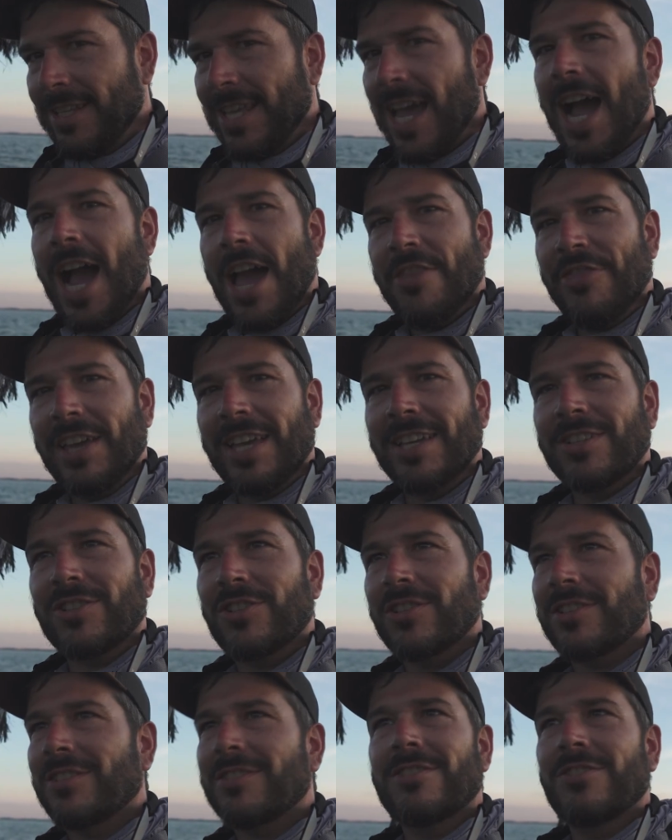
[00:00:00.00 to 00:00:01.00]
Yeah, I think it's
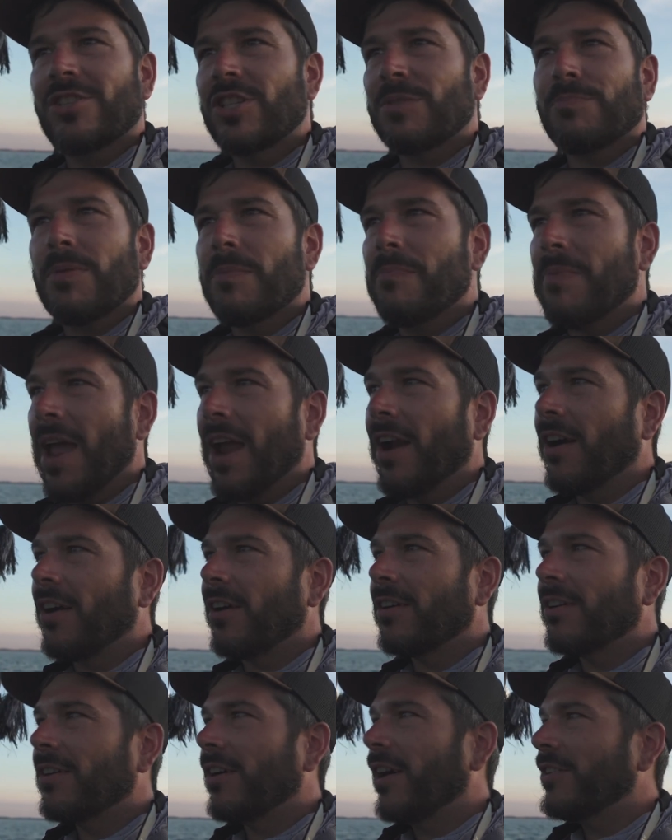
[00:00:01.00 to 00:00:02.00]
just, just prepare.
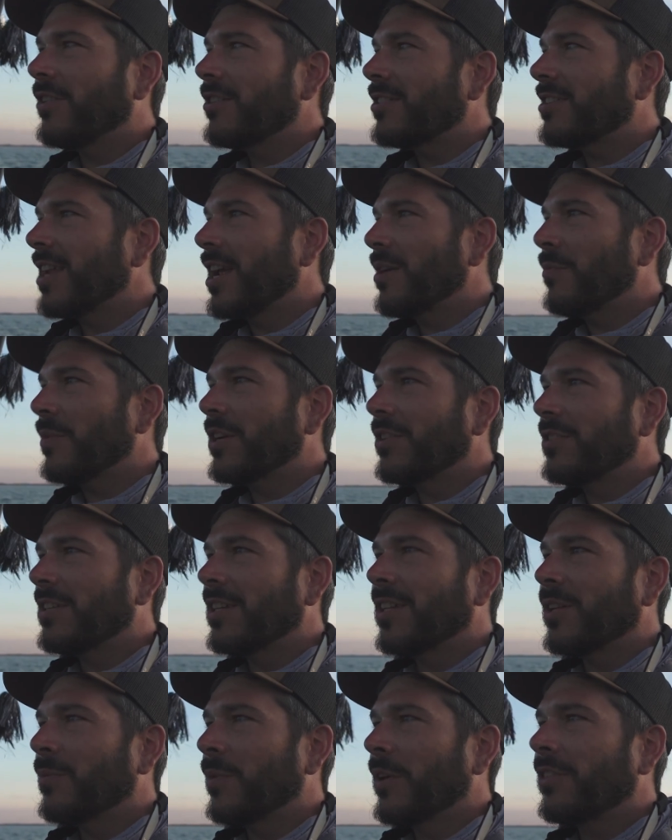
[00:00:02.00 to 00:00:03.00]
Understand what you're
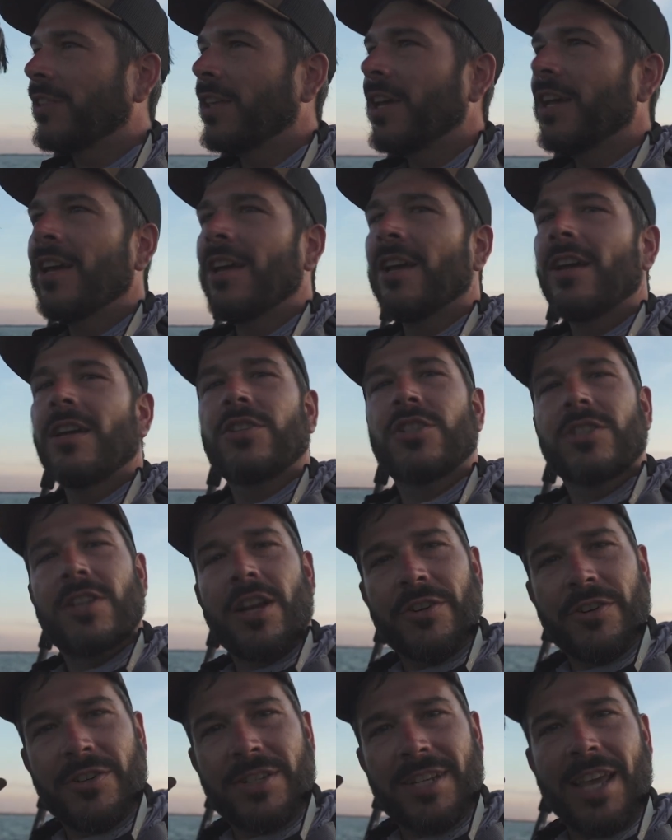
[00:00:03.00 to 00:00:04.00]
dealing with just
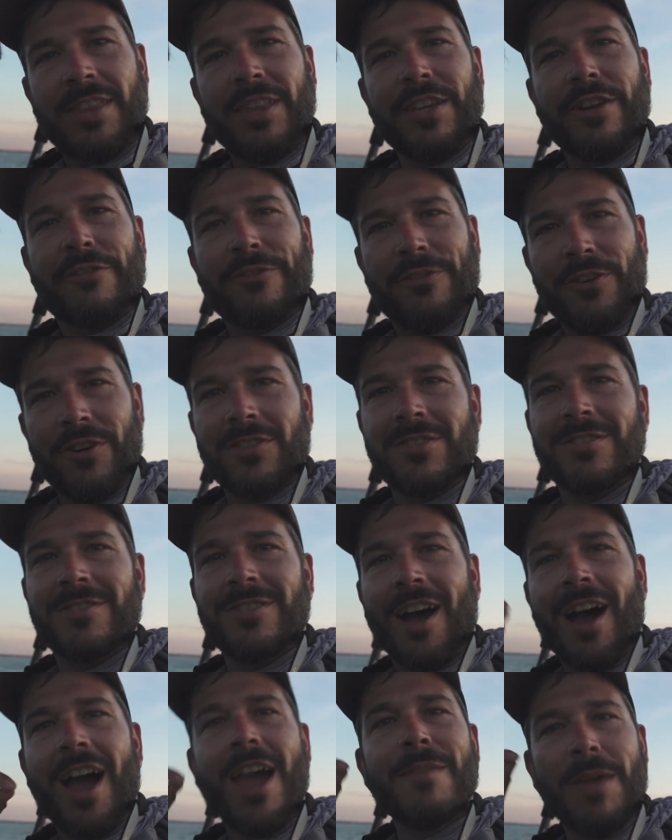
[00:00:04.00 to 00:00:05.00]
understand that your first
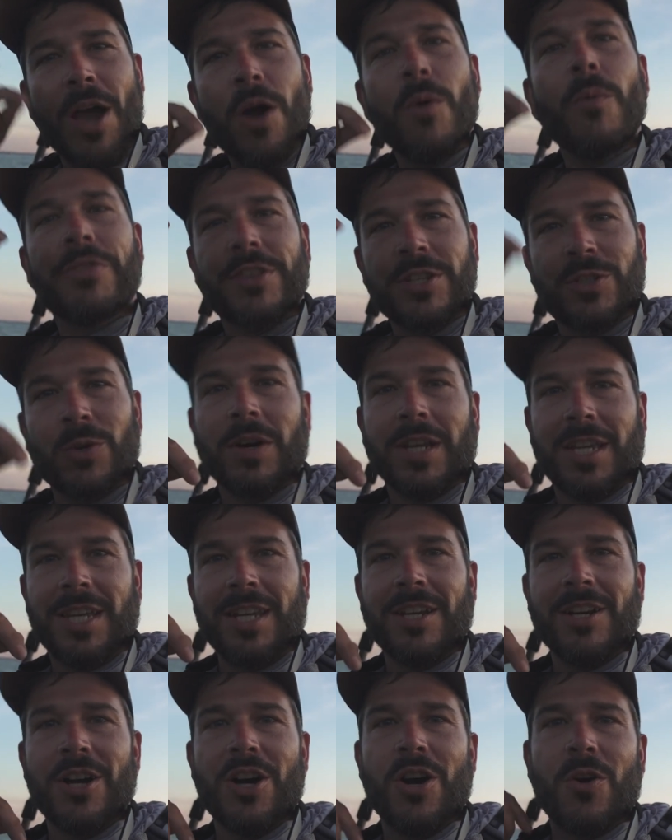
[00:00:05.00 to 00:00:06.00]
time out with the
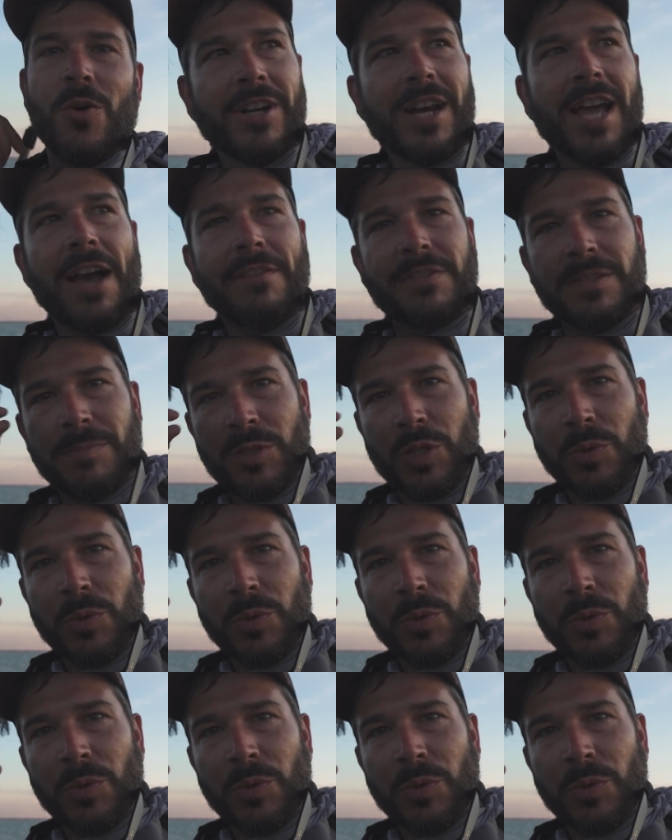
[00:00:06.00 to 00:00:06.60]
Torqeedo, gonna have some